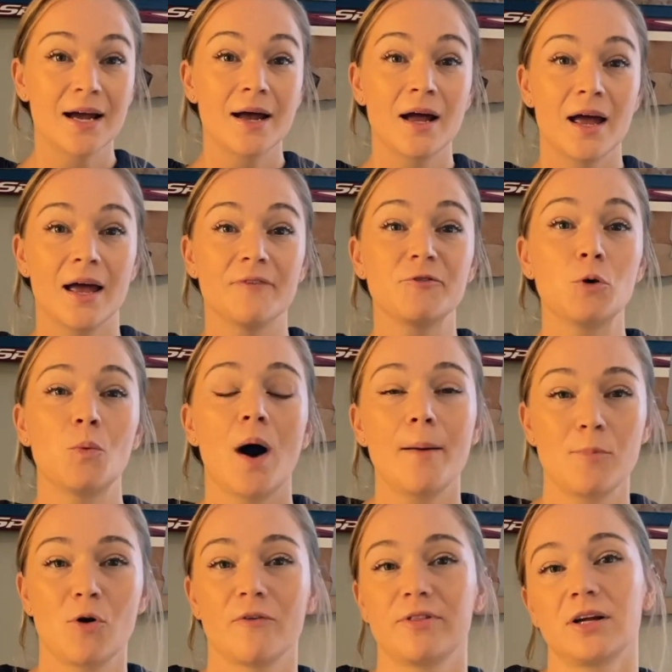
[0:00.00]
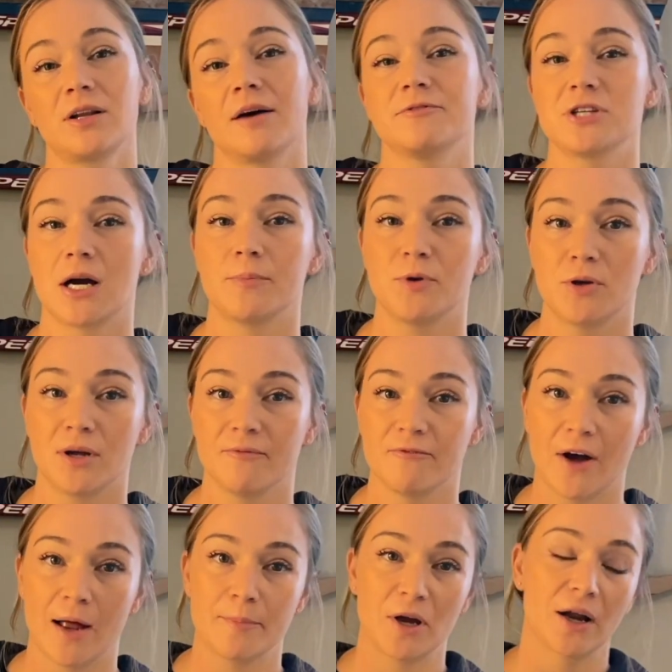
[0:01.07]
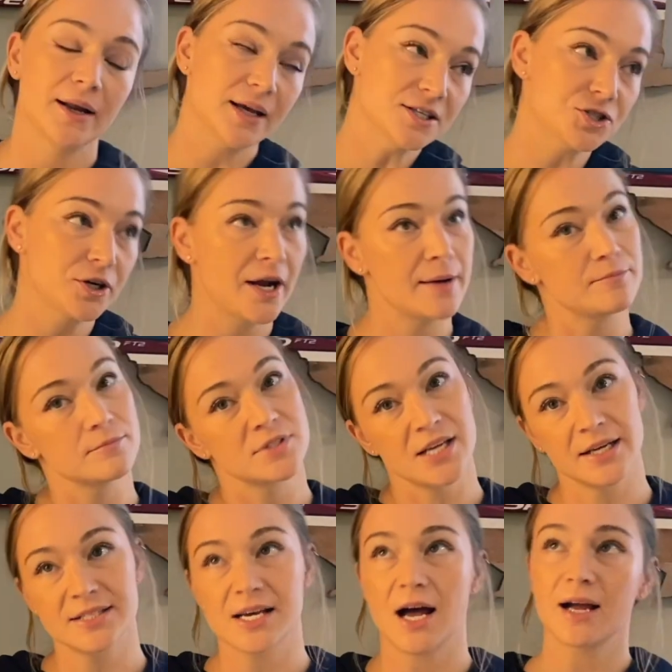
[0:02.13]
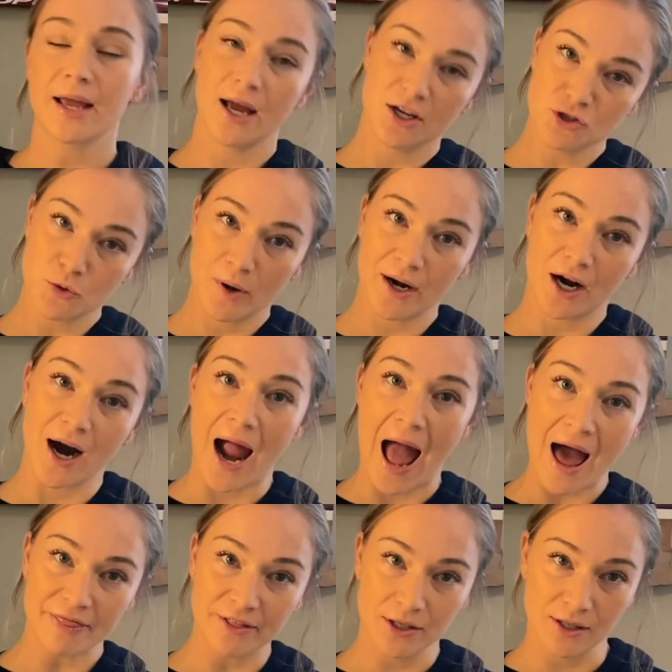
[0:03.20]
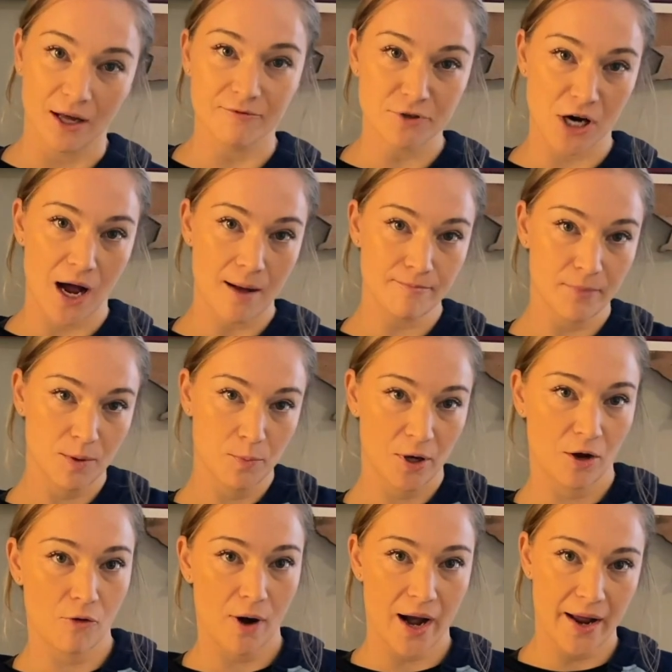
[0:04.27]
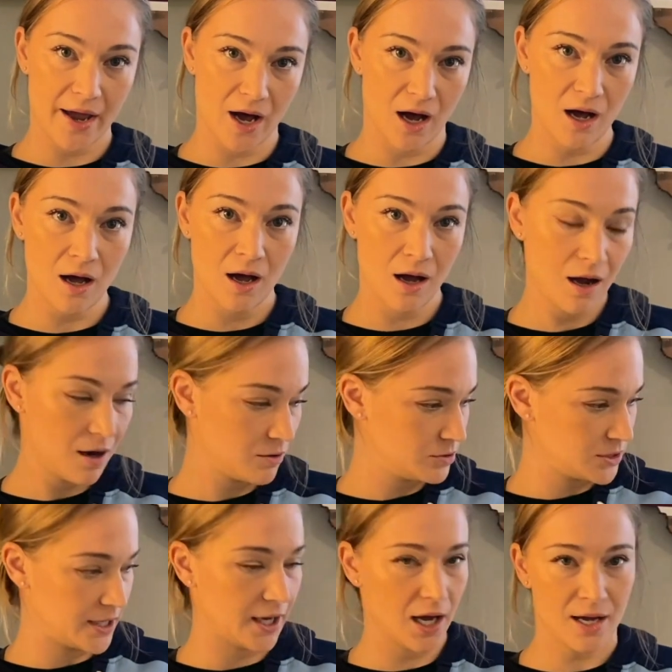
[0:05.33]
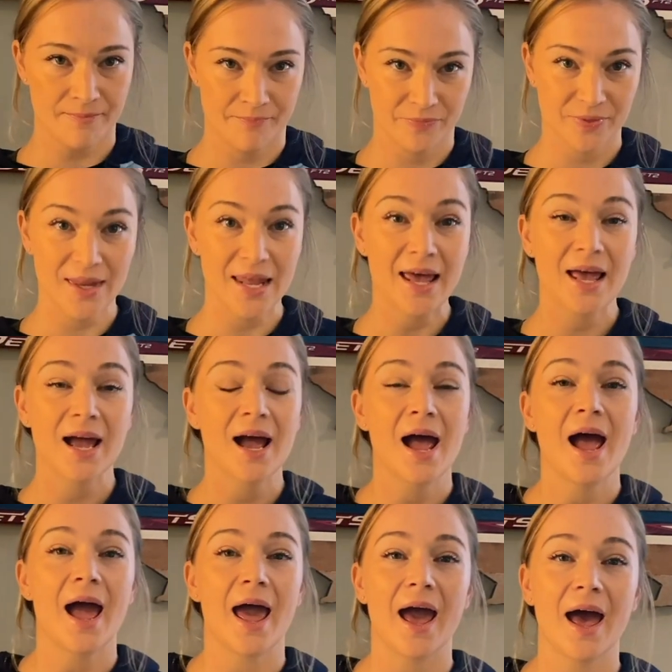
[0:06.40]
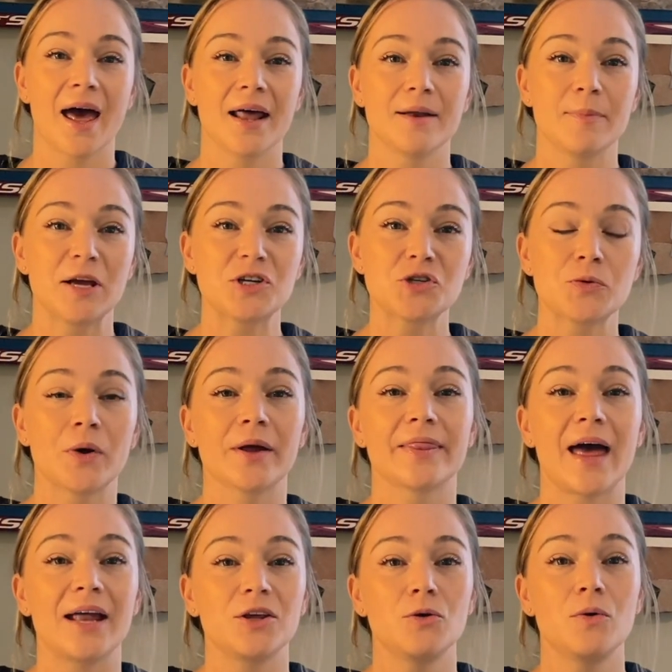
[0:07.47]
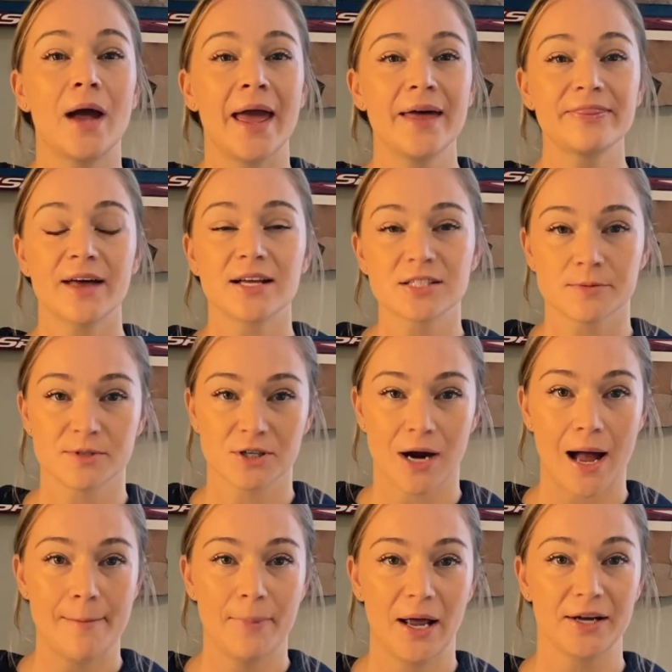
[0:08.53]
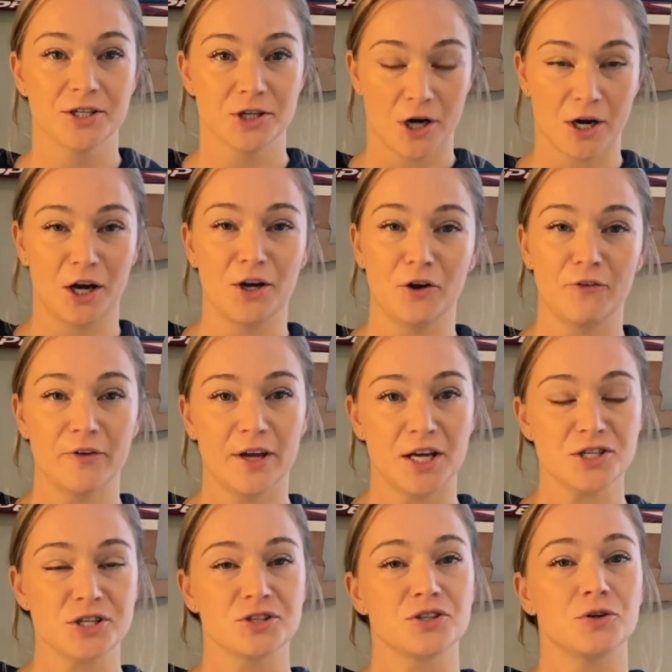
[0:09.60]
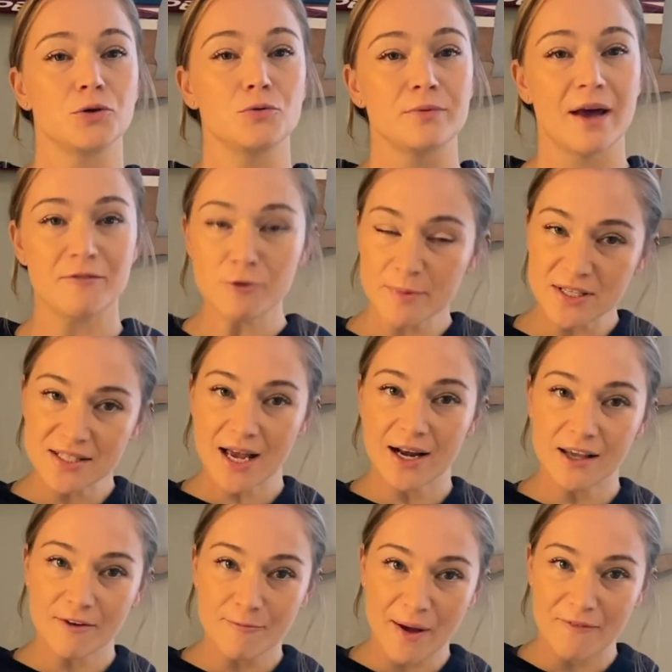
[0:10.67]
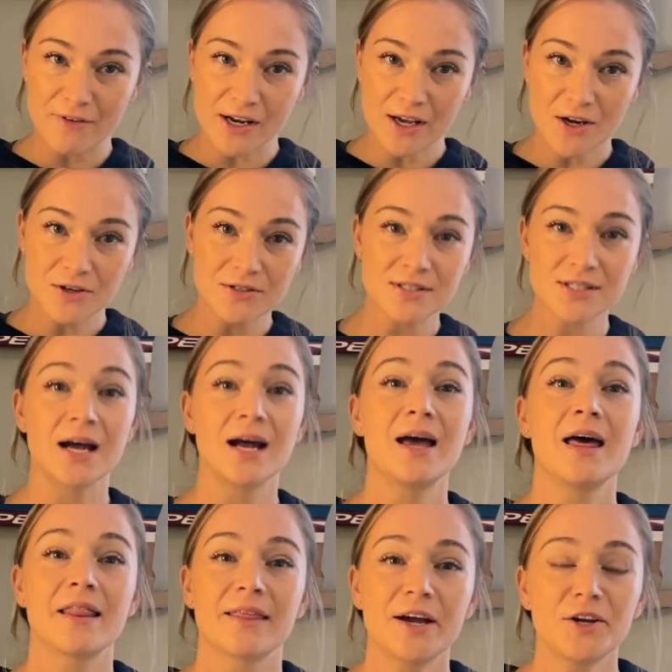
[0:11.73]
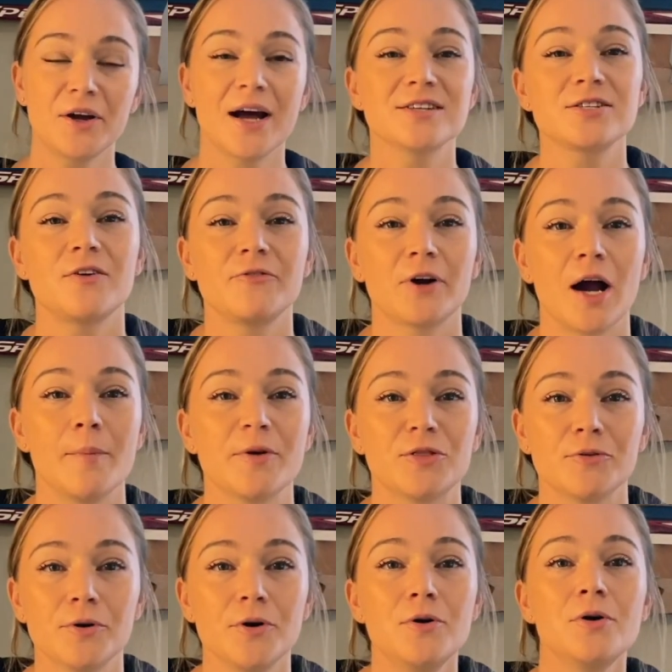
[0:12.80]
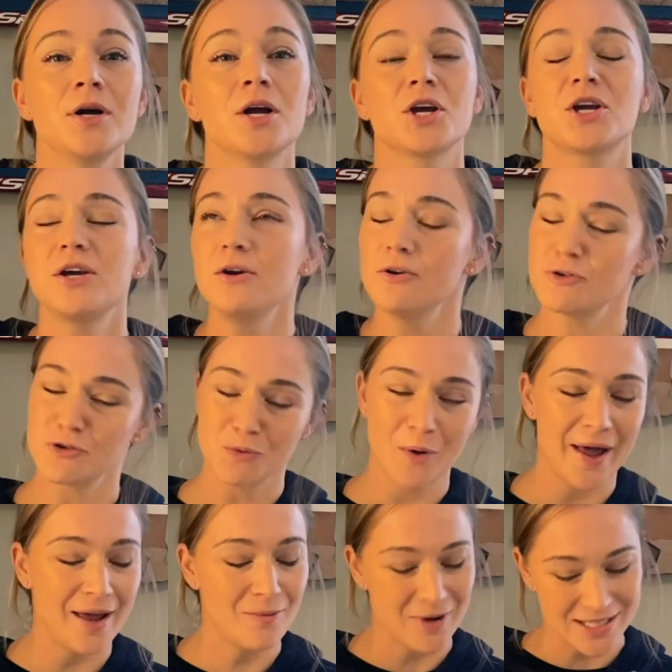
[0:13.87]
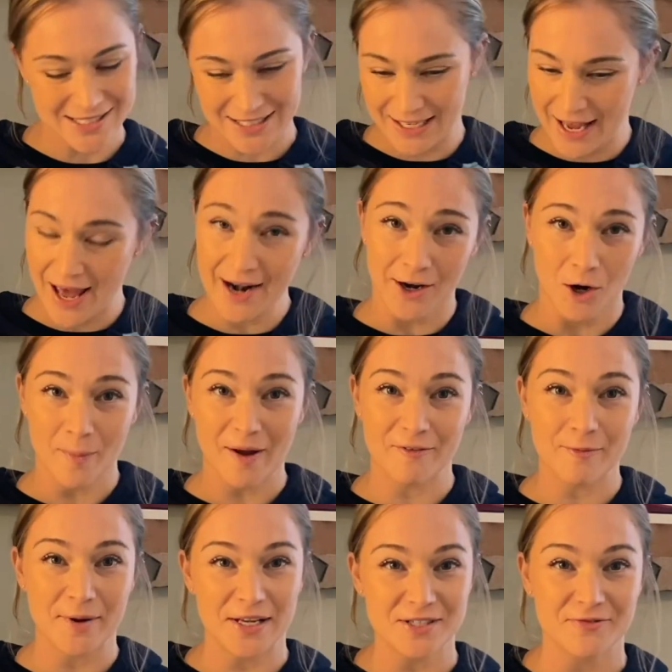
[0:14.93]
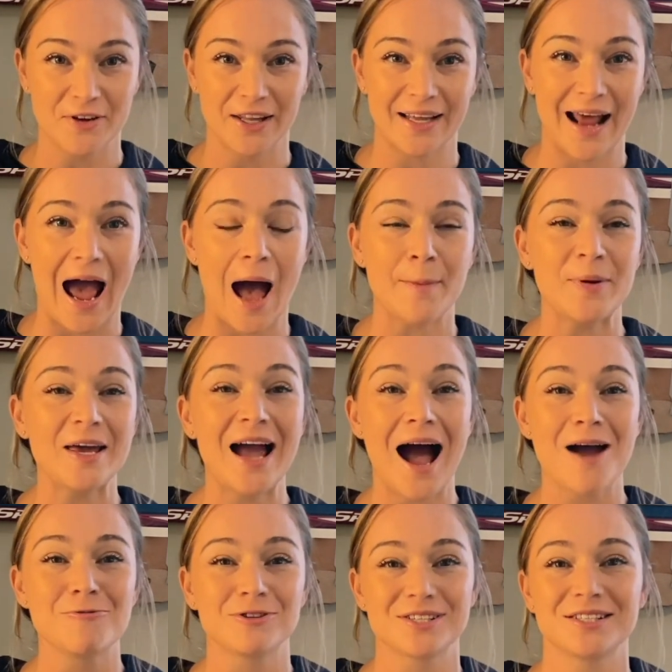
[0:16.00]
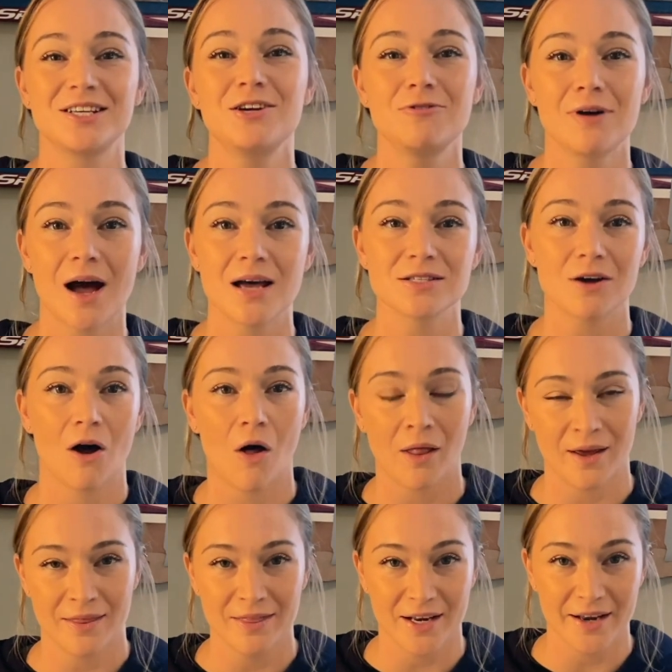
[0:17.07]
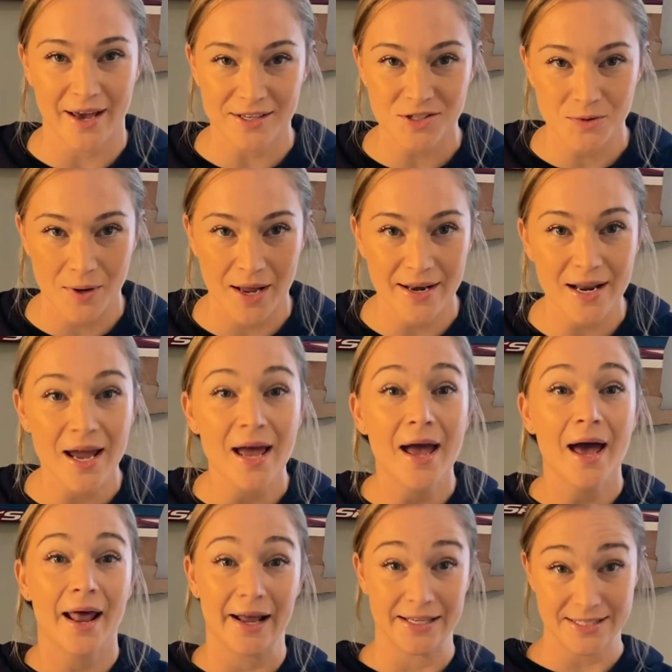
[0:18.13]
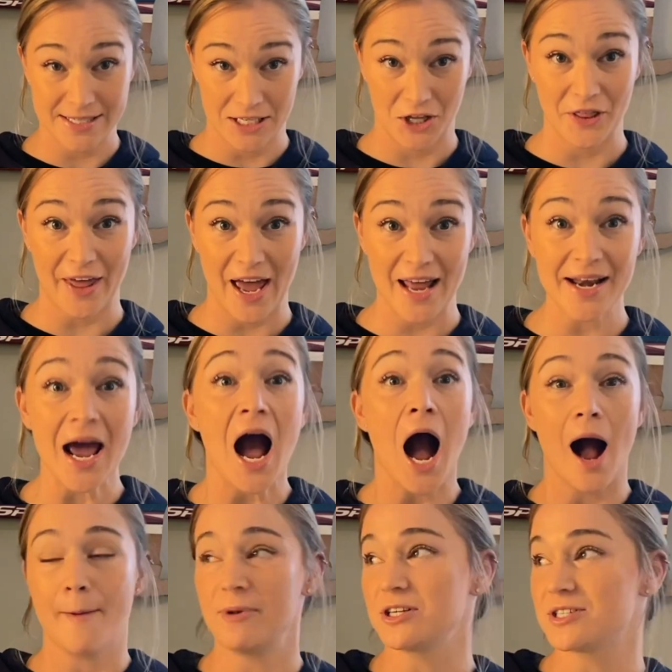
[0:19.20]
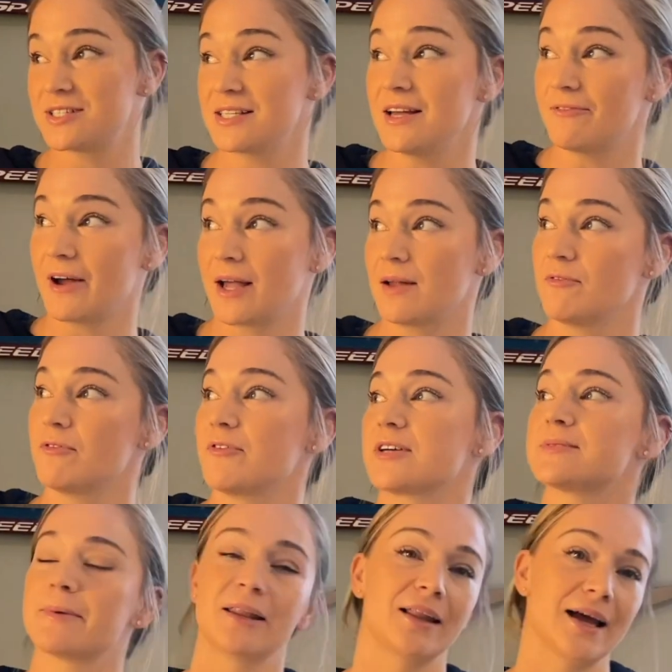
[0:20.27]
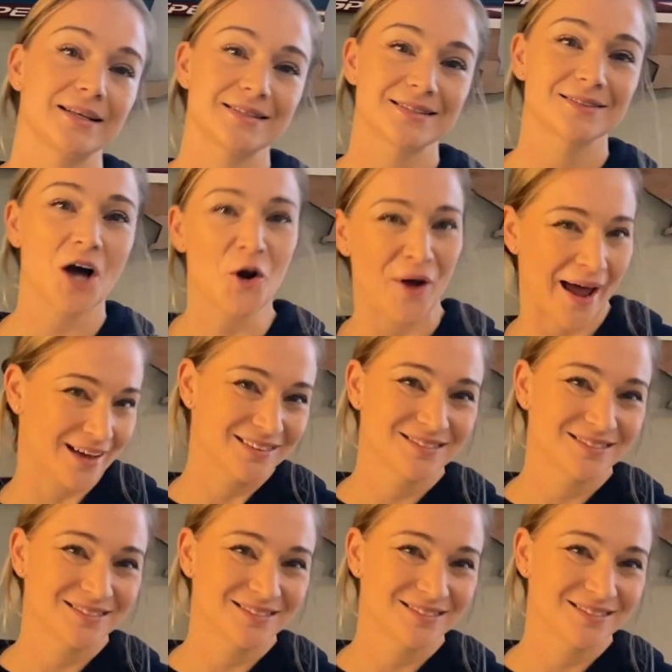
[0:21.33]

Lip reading: If you want more of The Glove Drop, you can find me on Instagram, TikTok, and Twitter at The Glove Drop. Put it right here. Yeah. And make sure that you hit that subscribe button, turn on notifications so you never miss any of my videos. Thank you guys all for coming through. Huge win once again. I hope everybody's feeling happy. I will see you guys all in the next one. And until then, I'm going to see if I can fix my lights. Okay.